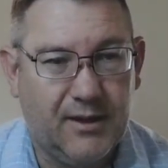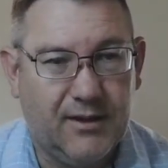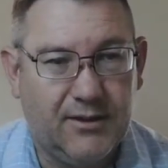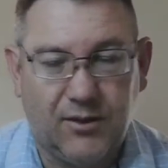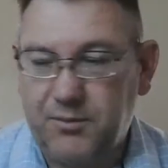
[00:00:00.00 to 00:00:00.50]

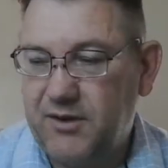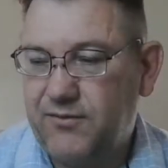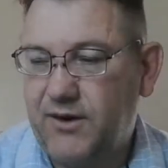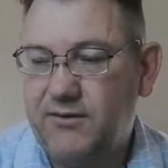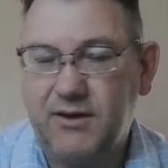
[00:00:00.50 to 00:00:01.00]
Don't be
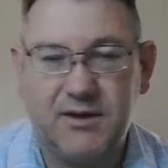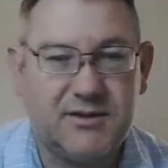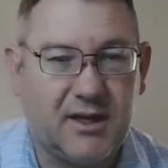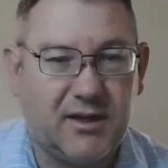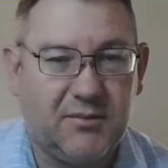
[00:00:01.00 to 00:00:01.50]
afraid to get a
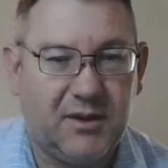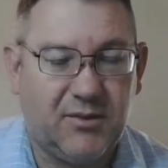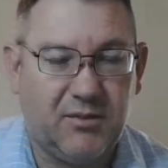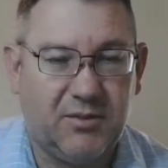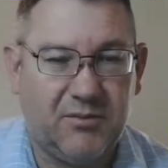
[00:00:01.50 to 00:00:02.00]
second opinion.
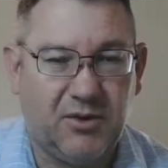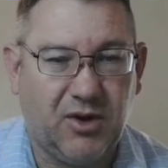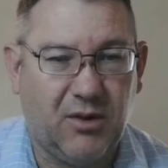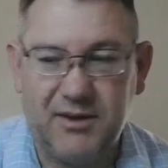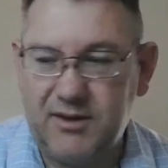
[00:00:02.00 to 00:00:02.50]
When people
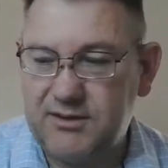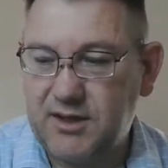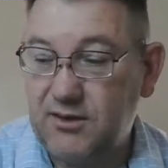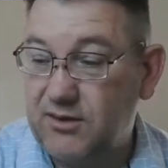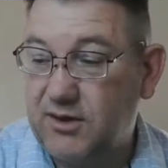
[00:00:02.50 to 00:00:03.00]
call me and they say,
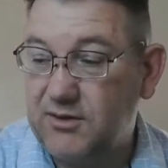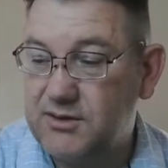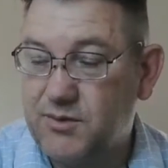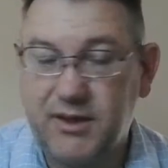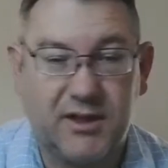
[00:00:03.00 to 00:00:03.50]
look, I
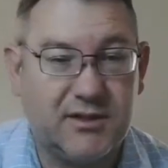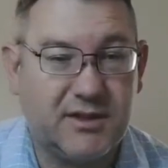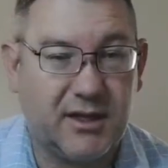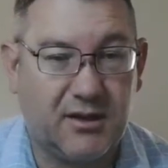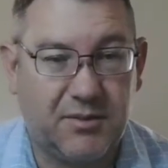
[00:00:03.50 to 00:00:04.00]
just want to get a
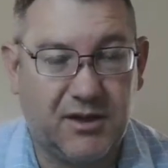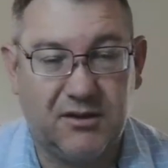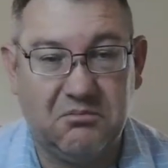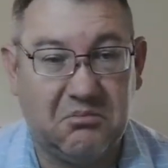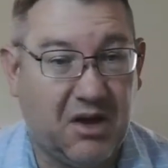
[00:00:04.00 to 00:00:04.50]
second
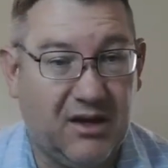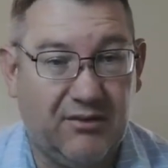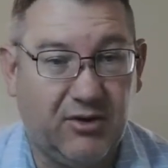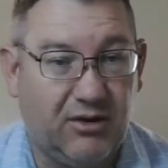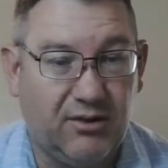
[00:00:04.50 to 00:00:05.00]
opinion, I
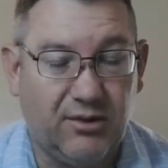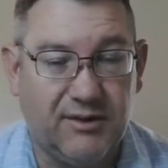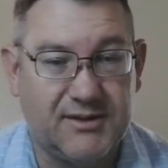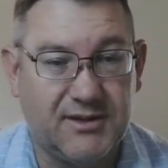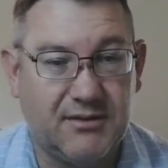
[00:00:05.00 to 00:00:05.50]
never argue
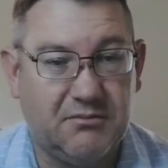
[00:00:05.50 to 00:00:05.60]
against it.